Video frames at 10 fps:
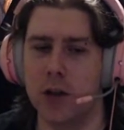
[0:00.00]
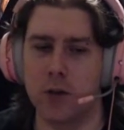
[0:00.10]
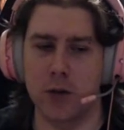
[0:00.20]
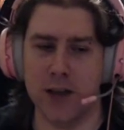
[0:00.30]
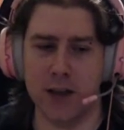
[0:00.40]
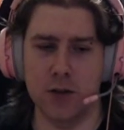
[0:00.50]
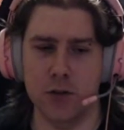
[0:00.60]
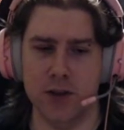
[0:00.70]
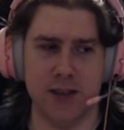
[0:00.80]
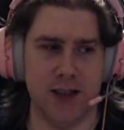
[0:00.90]
you can
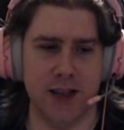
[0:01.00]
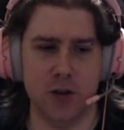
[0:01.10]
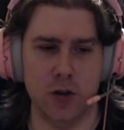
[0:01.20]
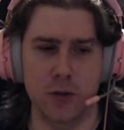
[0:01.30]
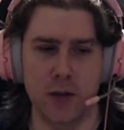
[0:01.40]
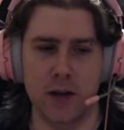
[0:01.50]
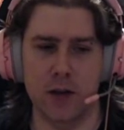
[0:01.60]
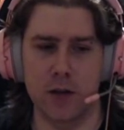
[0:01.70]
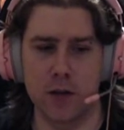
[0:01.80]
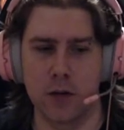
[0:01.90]
use a slash
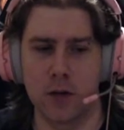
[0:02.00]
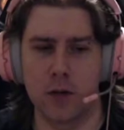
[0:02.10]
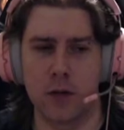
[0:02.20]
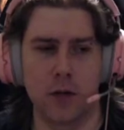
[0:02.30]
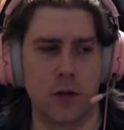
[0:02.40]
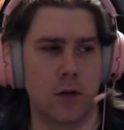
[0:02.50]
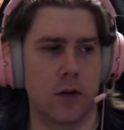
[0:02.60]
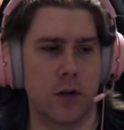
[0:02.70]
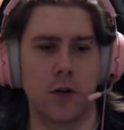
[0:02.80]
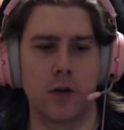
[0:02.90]
command
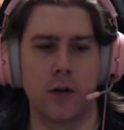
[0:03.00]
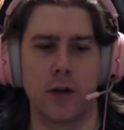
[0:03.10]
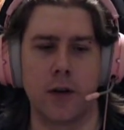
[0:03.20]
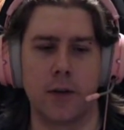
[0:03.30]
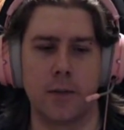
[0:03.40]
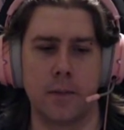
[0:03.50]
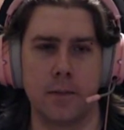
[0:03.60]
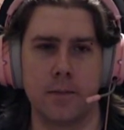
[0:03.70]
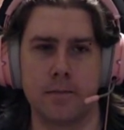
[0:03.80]
on,